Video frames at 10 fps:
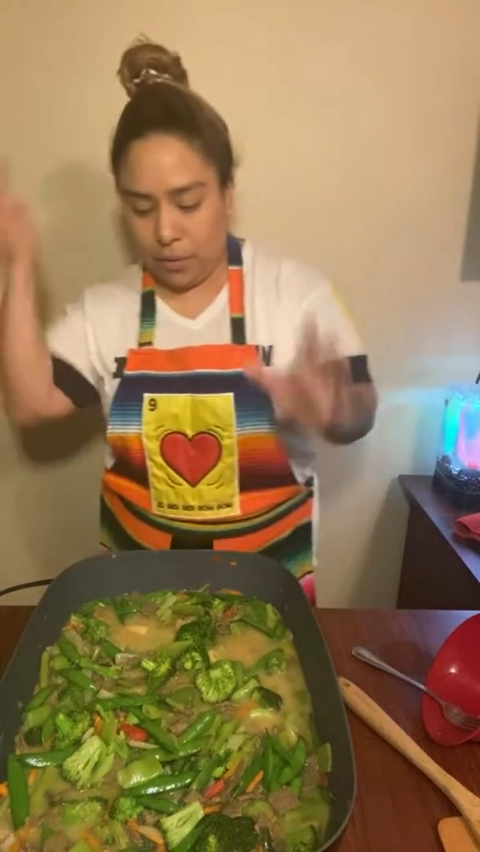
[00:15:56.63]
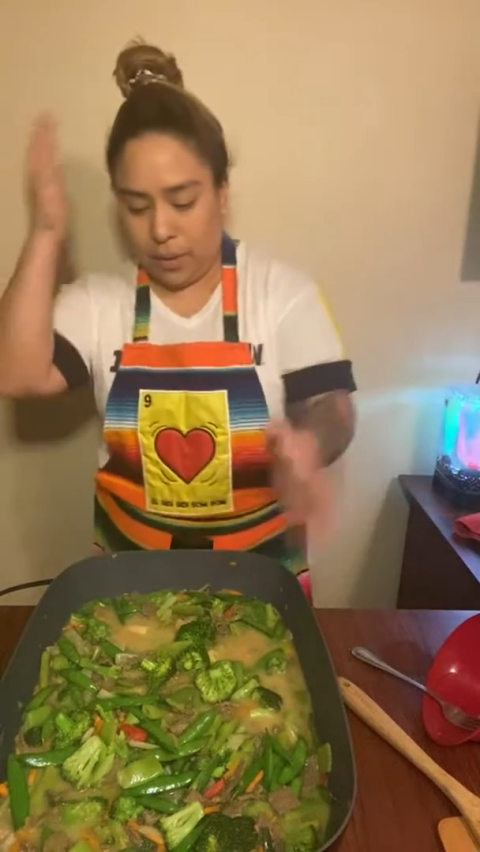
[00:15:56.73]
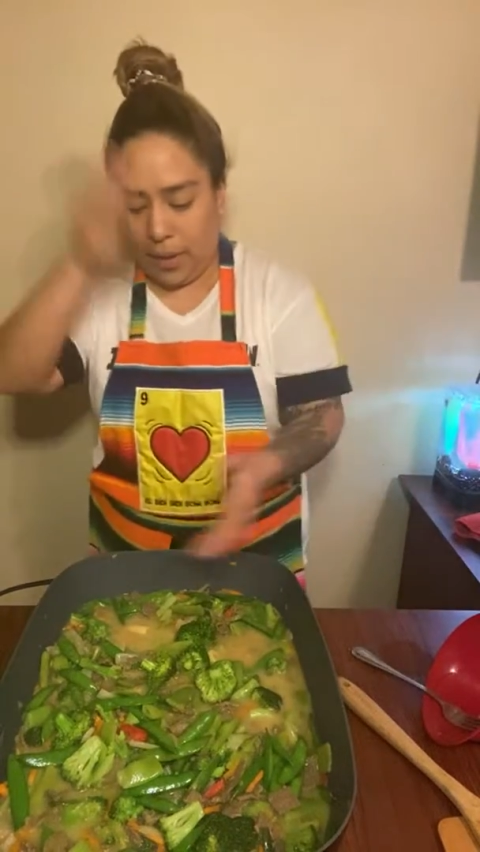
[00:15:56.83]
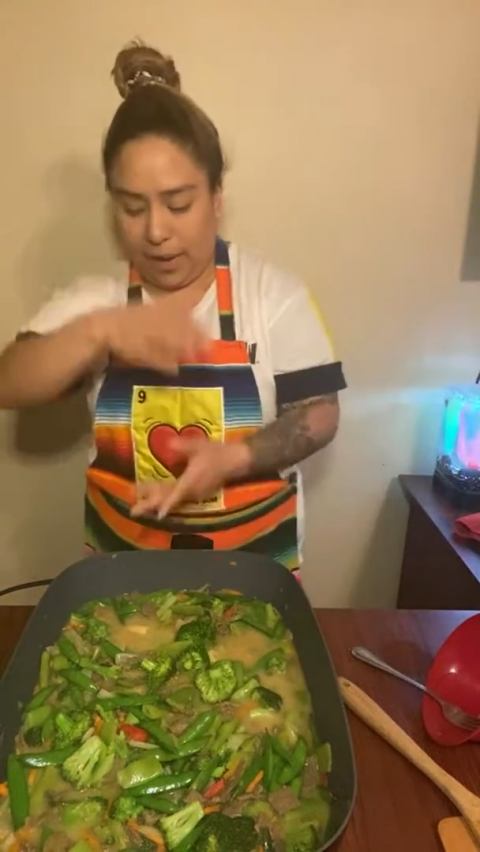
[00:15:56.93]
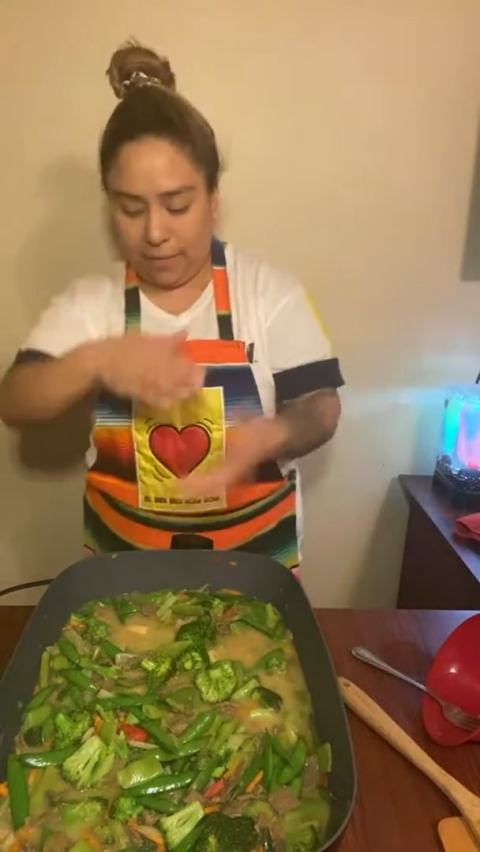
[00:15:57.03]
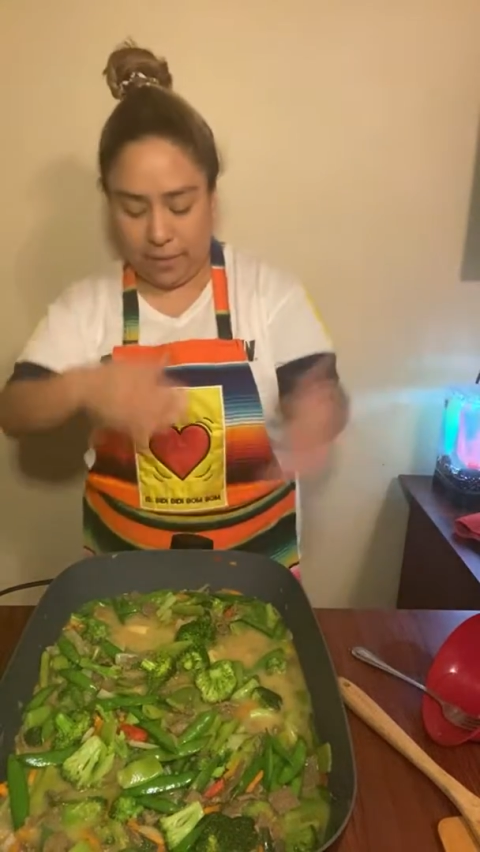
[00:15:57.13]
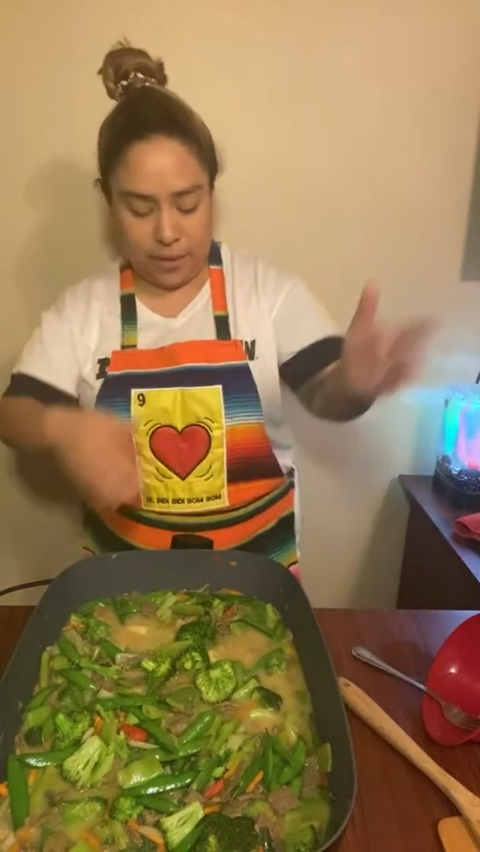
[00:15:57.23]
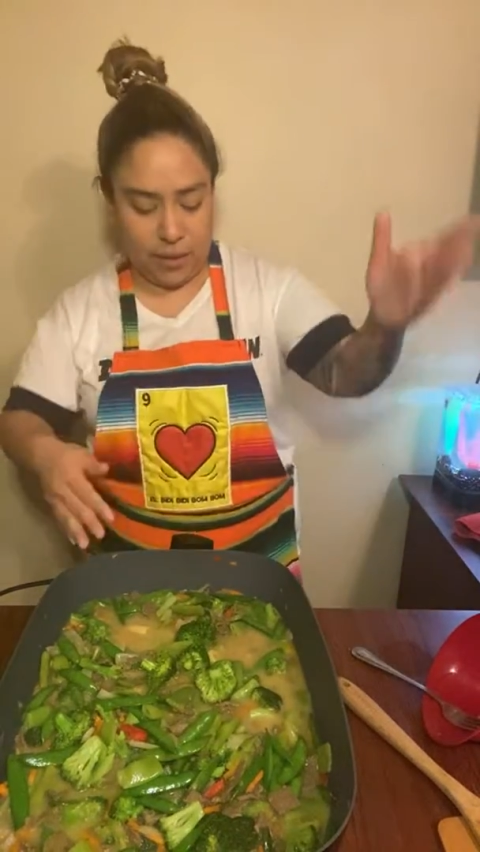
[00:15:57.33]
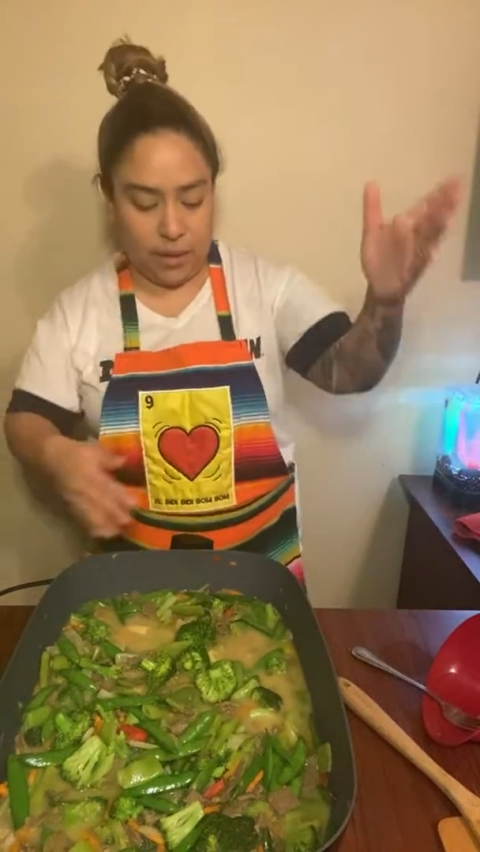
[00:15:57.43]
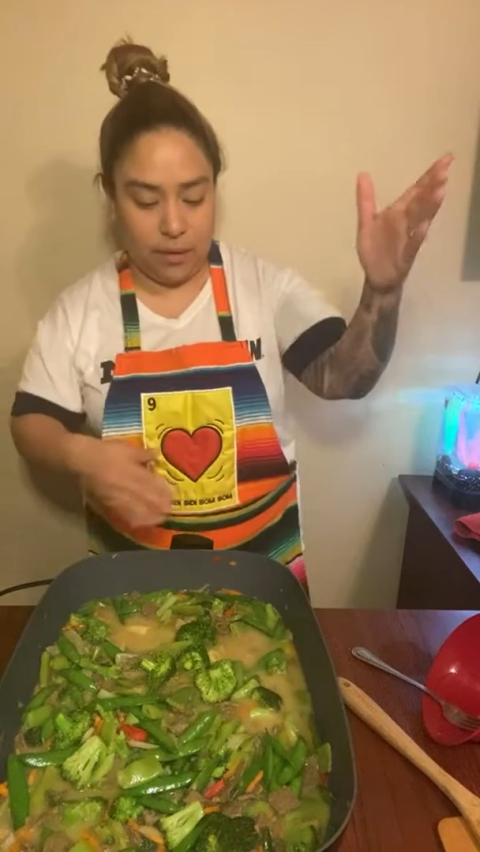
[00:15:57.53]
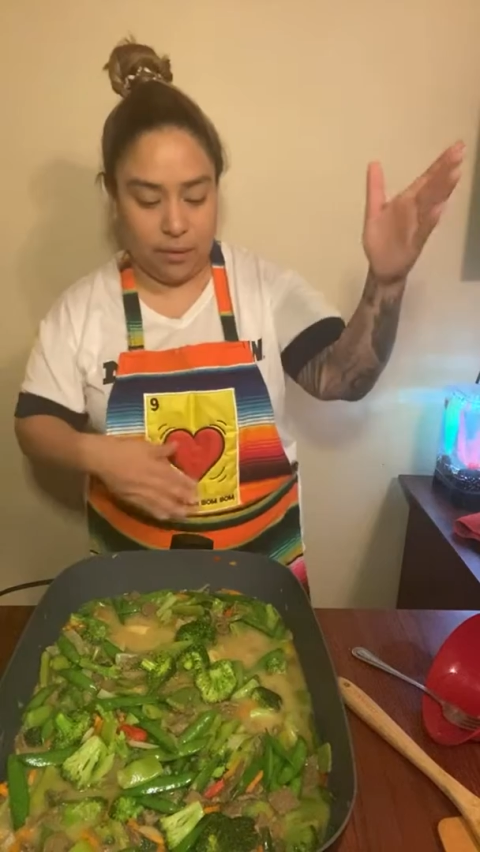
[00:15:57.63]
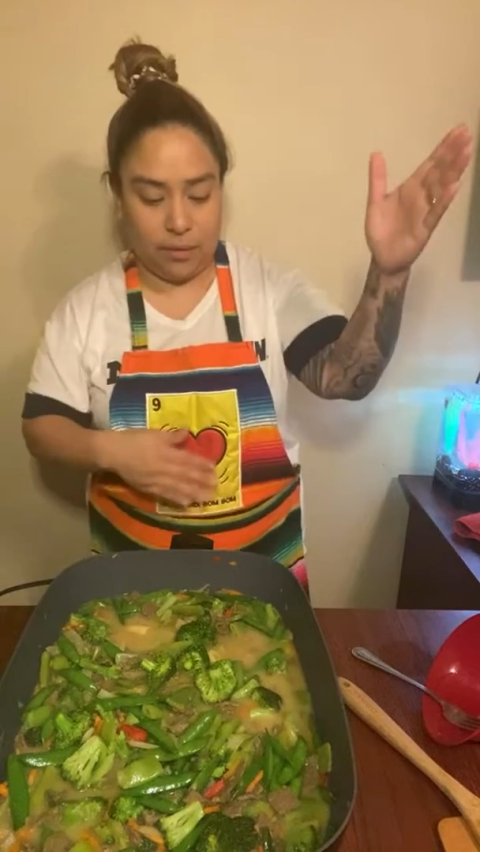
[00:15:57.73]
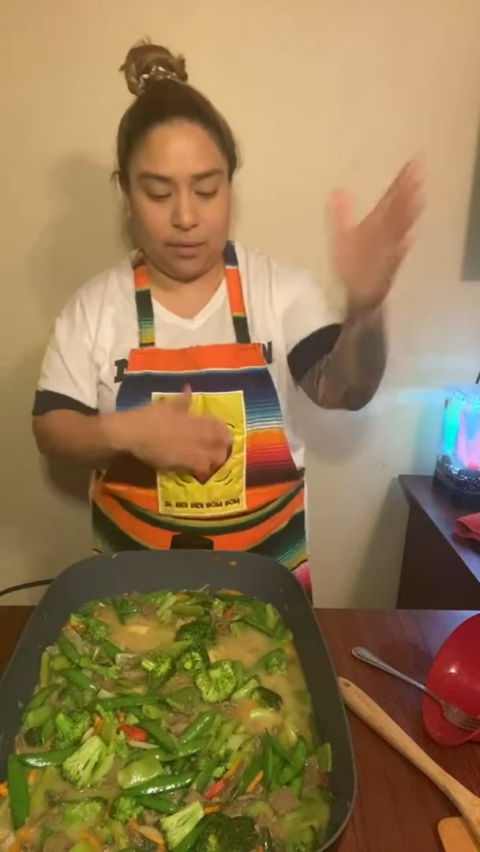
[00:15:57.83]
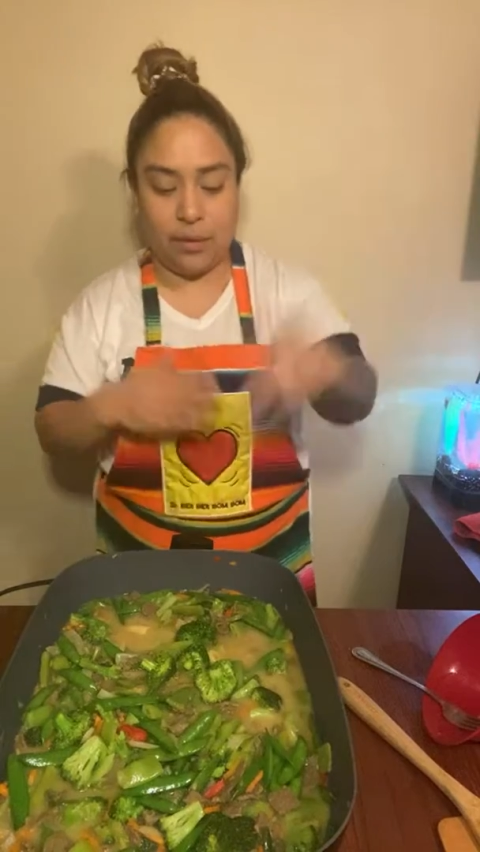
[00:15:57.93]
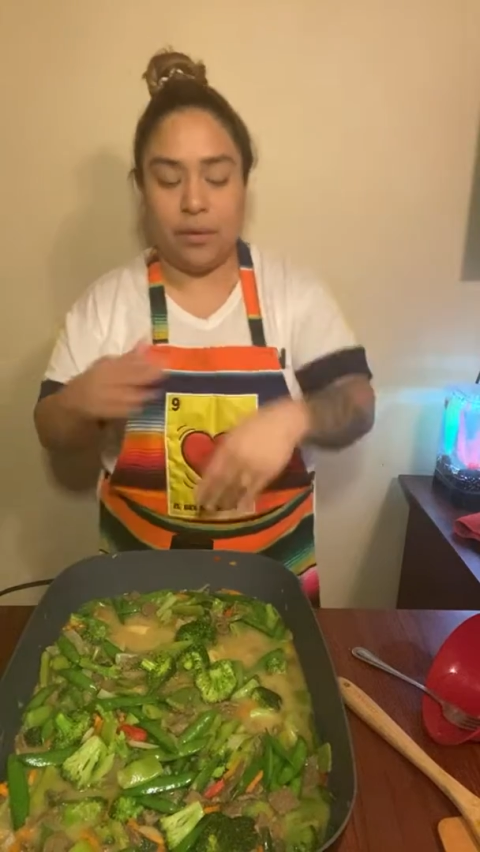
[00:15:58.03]
cut everything,
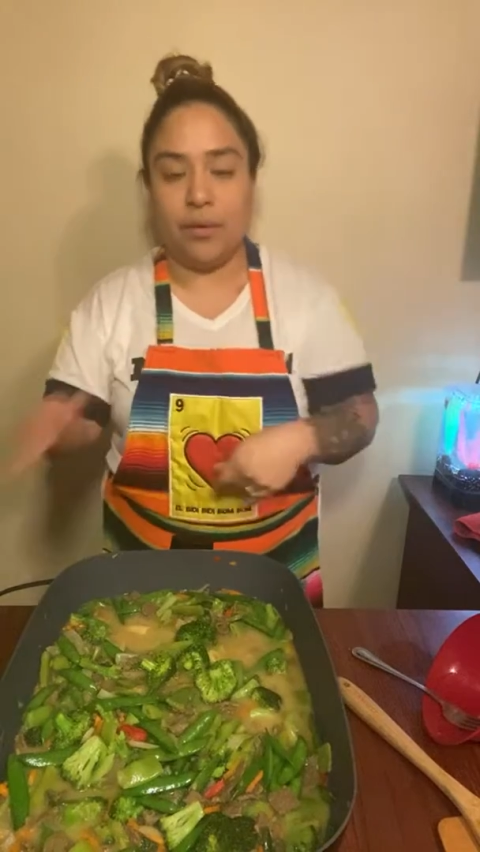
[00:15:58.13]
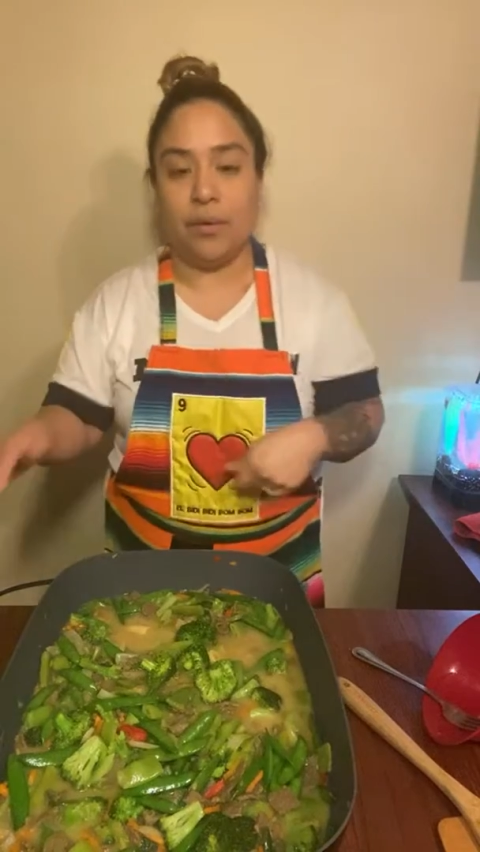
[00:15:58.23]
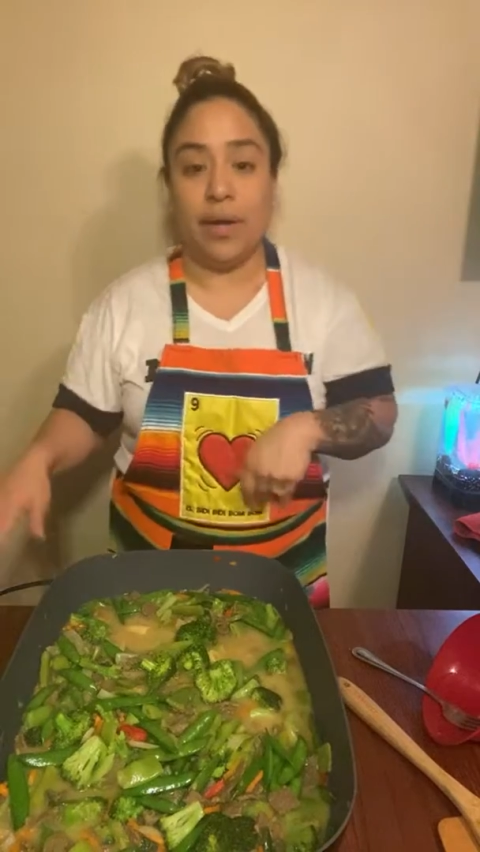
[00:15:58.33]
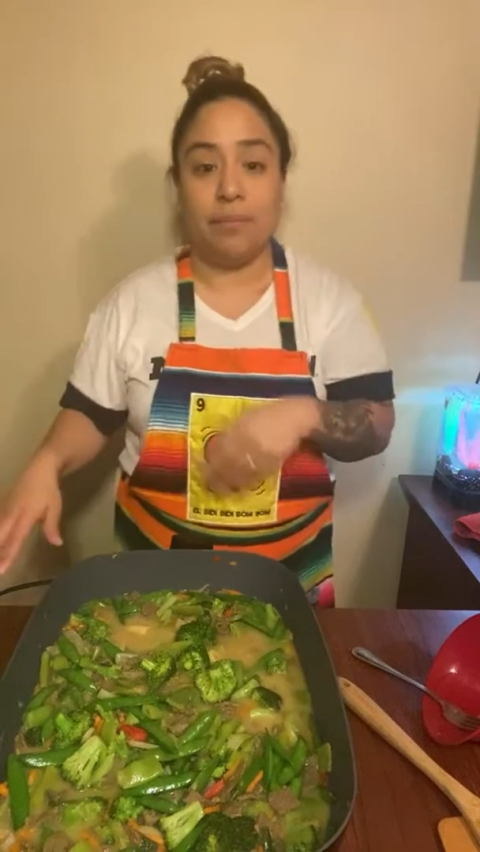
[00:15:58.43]
or you know,